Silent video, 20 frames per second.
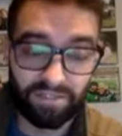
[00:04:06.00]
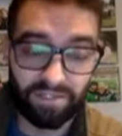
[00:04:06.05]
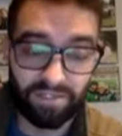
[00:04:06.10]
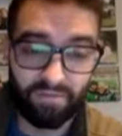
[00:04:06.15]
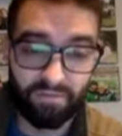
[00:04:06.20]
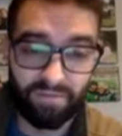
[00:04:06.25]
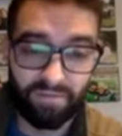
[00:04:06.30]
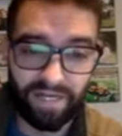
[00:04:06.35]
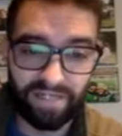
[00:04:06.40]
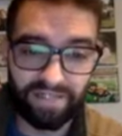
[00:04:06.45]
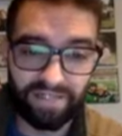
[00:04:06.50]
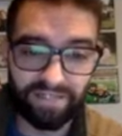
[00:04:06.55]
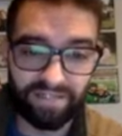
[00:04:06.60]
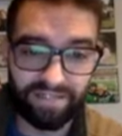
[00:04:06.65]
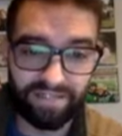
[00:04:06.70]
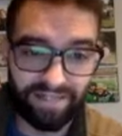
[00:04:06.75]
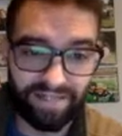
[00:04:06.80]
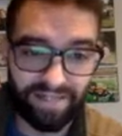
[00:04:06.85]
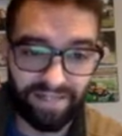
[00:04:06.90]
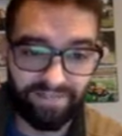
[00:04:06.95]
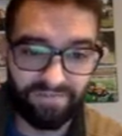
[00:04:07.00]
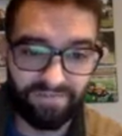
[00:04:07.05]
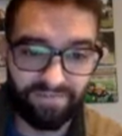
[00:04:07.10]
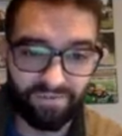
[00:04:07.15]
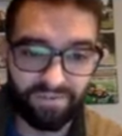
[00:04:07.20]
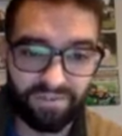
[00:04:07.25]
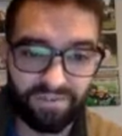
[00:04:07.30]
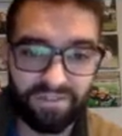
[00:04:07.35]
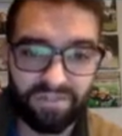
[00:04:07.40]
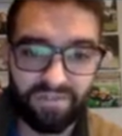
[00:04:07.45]
go back to the net
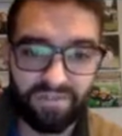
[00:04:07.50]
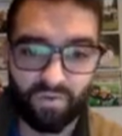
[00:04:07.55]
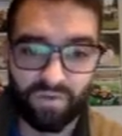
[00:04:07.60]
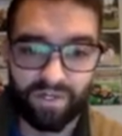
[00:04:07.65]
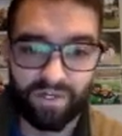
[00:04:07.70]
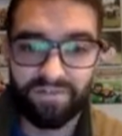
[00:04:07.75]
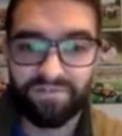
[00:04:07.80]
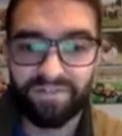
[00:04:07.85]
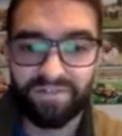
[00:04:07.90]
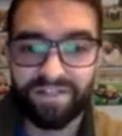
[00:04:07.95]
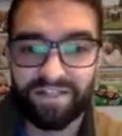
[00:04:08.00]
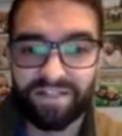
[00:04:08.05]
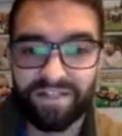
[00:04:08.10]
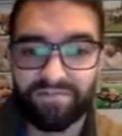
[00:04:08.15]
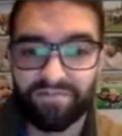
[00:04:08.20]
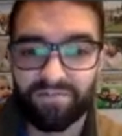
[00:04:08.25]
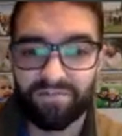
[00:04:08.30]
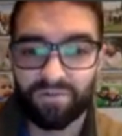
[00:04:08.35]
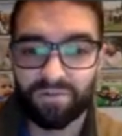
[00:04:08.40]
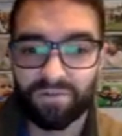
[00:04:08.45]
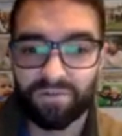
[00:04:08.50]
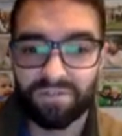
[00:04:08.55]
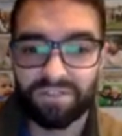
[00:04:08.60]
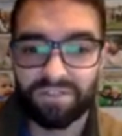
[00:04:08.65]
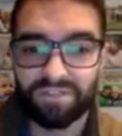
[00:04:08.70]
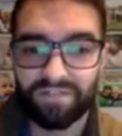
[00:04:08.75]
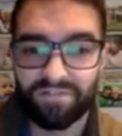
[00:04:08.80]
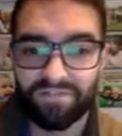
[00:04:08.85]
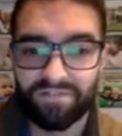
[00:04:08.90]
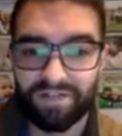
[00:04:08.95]
force, whenever the net force
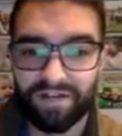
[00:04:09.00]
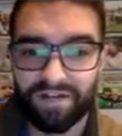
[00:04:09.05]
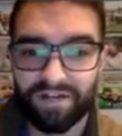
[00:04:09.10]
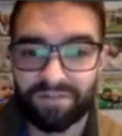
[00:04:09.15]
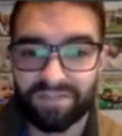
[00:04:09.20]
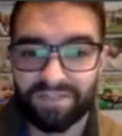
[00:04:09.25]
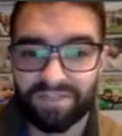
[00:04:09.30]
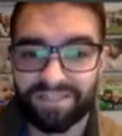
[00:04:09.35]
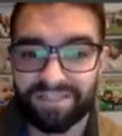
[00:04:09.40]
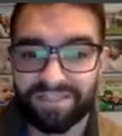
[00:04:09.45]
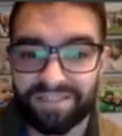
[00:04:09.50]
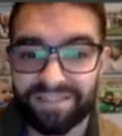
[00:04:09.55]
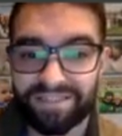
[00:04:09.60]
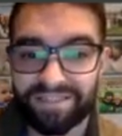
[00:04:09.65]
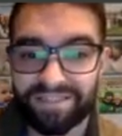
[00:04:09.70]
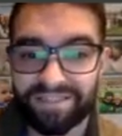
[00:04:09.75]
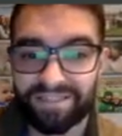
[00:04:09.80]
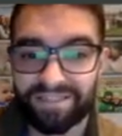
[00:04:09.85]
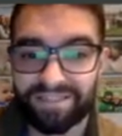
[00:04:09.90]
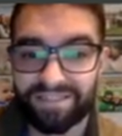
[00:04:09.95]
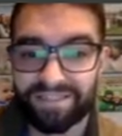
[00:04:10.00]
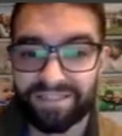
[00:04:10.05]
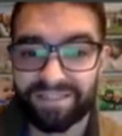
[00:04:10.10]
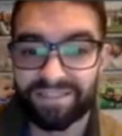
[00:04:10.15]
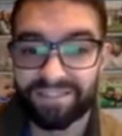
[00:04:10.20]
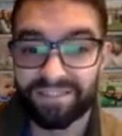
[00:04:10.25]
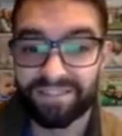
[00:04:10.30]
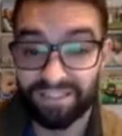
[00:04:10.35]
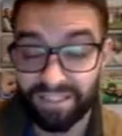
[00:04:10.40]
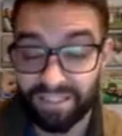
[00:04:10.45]
of an object is
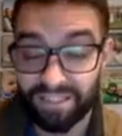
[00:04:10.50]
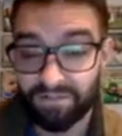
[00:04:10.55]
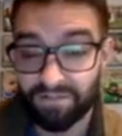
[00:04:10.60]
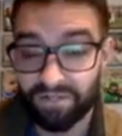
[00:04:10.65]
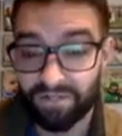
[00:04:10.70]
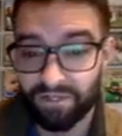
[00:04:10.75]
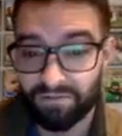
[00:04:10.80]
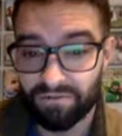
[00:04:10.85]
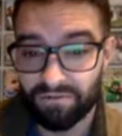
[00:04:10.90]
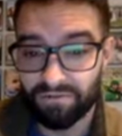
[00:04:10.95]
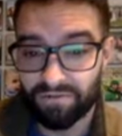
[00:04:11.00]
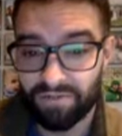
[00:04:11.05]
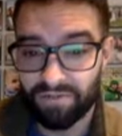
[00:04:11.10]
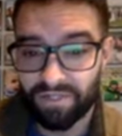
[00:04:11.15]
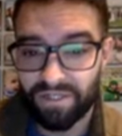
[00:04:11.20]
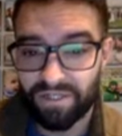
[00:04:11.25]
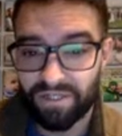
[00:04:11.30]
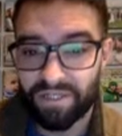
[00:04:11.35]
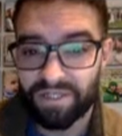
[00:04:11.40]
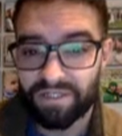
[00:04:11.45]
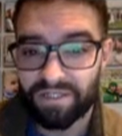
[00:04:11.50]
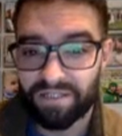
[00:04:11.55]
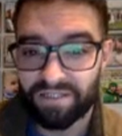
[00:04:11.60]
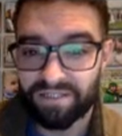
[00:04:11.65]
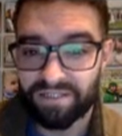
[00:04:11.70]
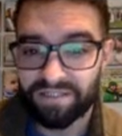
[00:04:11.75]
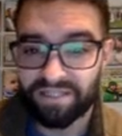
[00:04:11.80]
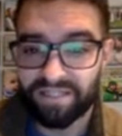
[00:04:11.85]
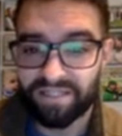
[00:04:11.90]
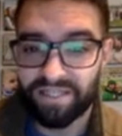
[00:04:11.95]
0, the
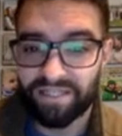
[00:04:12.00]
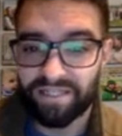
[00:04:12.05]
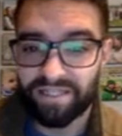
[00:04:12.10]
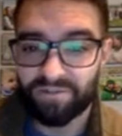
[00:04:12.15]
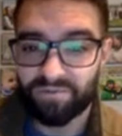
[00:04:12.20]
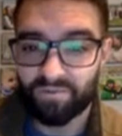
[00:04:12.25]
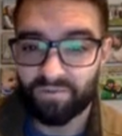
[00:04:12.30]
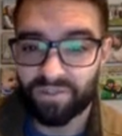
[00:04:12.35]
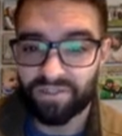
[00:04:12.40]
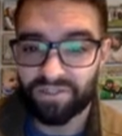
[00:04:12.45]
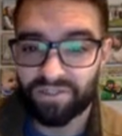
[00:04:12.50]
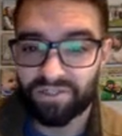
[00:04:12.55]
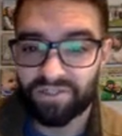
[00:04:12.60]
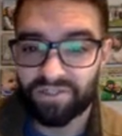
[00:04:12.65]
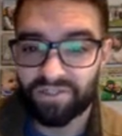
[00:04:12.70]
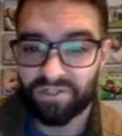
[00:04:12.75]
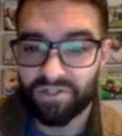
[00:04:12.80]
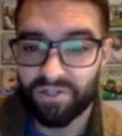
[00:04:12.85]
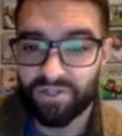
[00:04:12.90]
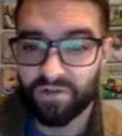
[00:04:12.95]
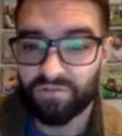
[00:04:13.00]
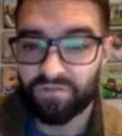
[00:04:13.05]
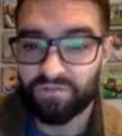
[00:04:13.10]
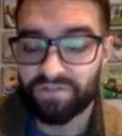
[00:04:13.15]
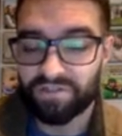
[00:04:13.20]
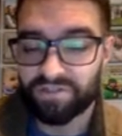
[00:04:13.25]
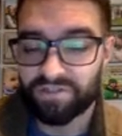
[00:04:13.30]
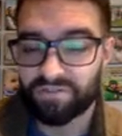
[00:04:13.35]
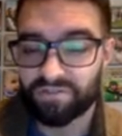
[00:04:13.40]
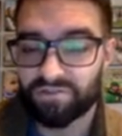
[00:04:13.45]
state in which no
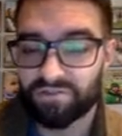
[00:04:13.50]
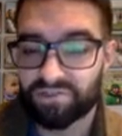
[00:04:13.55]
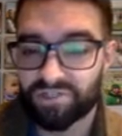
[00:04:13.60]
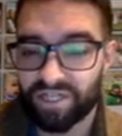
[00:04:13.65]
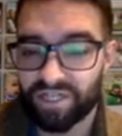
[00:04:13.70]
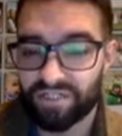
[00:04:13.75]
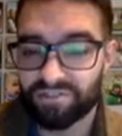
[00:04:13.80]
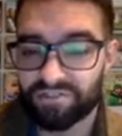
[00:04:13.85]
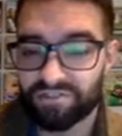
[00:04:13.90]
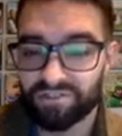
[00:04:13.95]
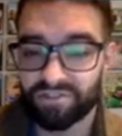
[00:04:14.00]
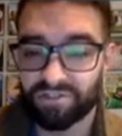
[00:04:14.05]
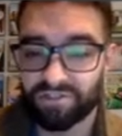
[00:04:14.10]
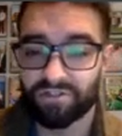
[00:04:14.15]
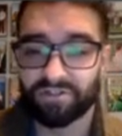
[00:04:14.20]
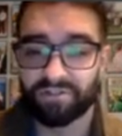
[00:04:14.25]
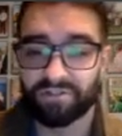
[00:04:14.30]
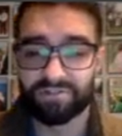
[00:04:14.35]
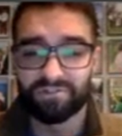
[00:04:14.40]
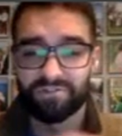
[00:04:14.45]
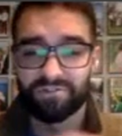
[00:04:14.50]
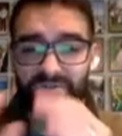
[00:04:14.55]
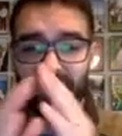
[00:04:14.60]
physical changes occur. So